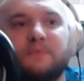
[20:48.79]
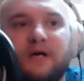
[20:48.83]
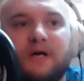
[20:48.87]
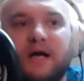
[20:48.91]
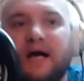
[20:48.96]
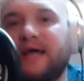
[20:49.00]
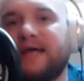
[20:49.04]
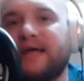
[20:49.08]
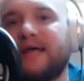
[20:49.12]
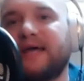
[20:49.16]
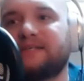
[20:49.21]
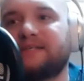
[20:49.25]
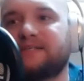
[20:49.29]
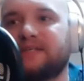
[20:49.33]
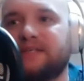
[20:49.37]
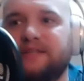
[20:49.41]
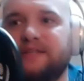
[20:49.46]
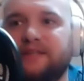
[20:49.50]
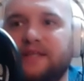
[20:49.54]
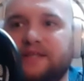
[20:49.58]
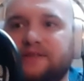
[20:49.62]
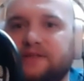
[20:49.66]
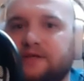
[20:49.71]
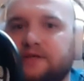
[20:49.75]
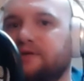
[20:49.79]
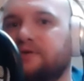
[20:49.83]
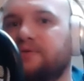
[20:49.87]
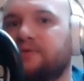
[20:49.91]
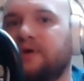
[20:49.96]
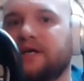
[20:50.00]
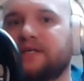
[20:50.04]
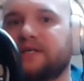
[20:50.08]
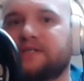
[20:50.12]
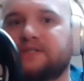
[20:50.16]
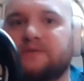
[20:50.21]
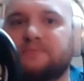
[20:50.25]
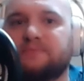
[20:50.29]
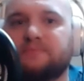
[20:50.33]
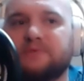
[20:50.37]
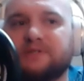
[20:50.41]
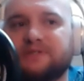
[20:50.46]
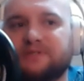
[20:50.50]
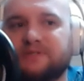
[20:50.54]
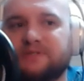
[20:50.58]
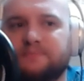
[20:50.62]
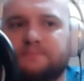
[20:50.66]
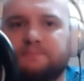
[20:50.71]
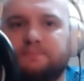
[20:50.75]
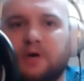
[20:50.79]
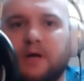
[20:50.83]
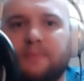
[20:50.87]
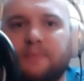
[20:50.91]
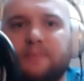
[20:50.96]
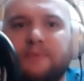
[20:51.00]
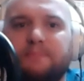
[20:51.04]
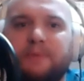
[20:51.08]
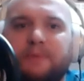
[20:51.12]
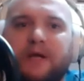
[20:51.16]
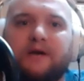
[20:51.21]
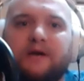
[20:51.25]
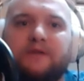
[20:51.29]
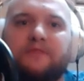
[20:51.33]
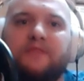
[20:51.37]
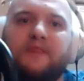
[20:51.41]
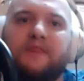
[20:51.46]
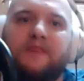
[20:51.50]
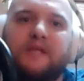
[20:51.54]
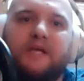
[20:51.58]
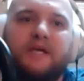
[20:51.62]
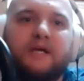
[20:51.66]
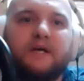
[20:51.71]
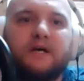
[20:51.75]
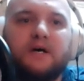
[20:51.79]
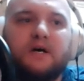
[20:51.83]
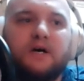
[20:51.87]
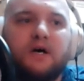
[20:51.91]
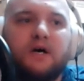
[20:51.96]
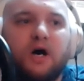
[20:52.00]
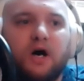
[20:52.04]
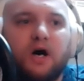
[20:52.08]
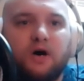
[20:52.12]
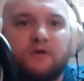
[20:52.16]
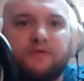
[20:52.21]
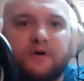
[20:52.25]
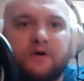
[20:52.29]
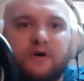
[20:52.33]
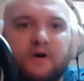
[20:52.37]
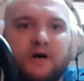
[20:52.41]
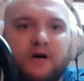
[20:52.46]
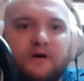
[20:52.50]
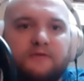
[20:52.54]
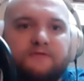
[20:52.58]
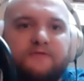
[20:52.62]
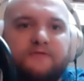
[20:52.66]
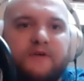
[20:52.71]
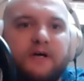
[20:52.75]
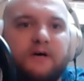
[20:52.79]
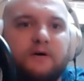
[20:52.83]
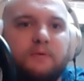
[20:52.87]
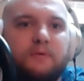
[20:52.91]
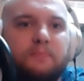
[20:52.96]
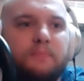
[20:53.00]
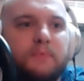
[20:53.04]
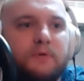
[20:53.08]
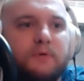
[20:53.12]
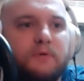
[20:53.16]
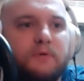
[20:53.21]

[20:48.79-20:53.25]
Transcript: I, I, actually think the direction was probably better than the overall film script.